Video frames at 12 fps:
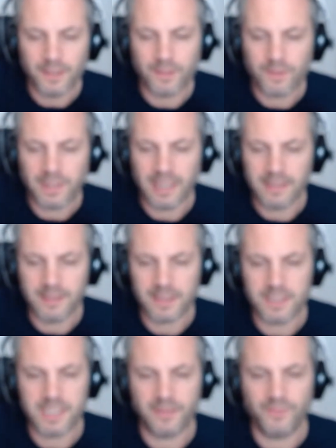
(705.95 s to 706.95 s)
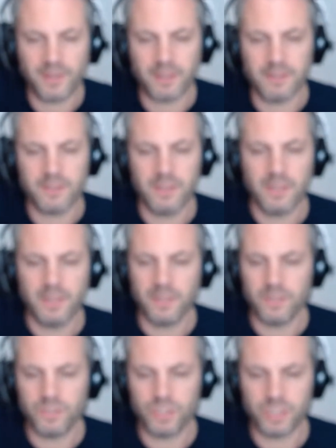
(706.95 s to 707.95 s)
Okay, let's see if I can
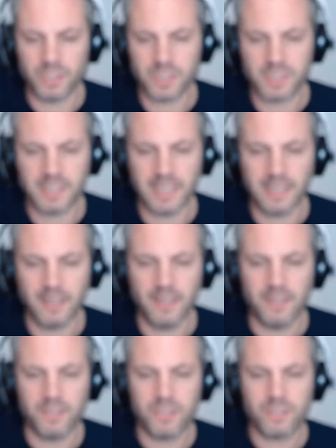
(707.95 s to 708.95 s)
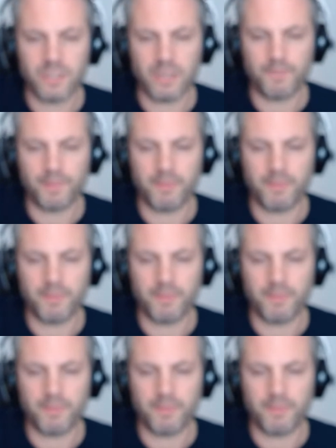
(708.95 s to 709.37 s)
just stop